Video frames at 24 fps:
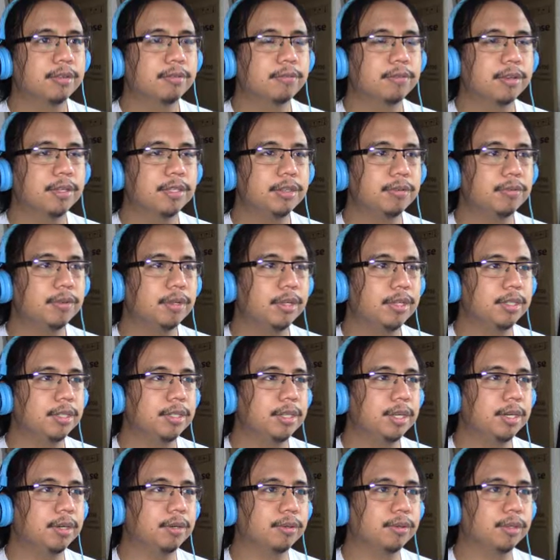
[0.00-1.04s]
festival in
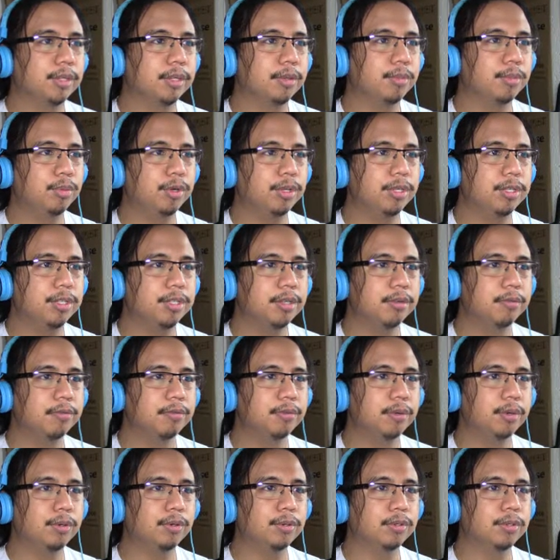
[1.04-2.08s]
town. It brings in
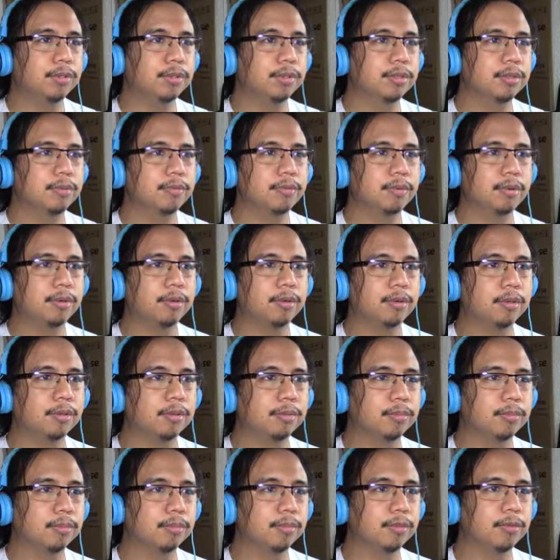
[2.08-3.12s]
folks
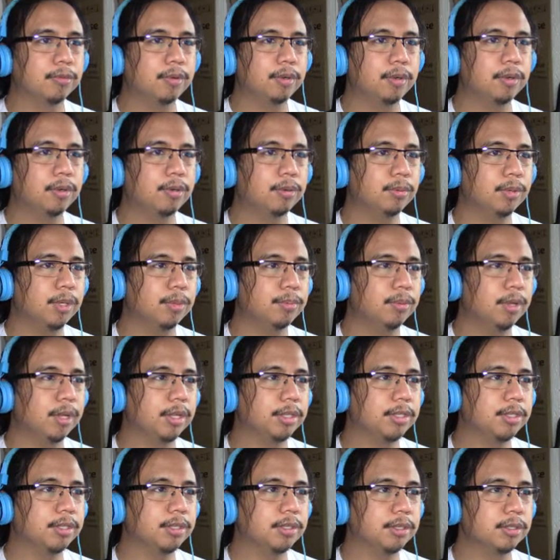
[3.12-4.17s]
from faraway
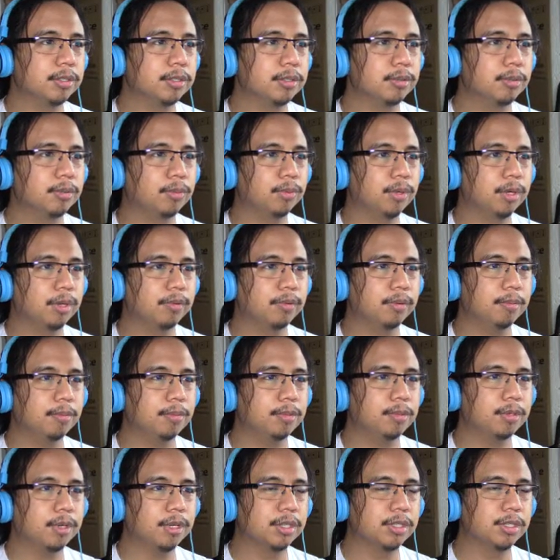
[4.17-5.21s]
places. One of them
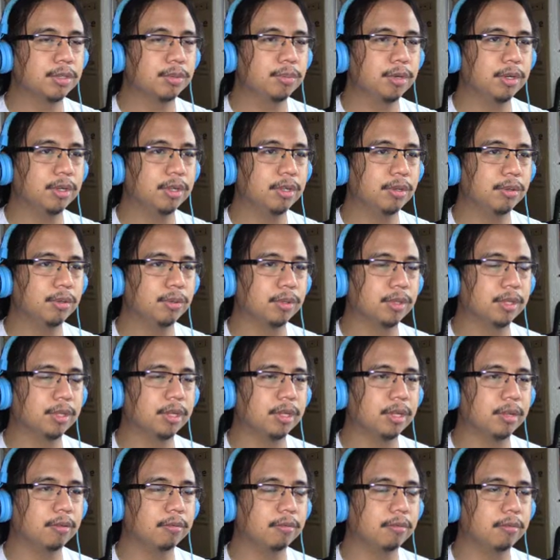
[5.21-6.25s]
tries to mug you with a
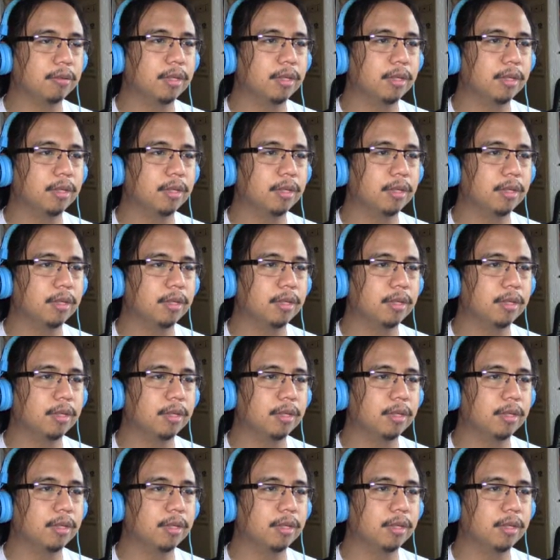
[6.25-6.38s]
knife.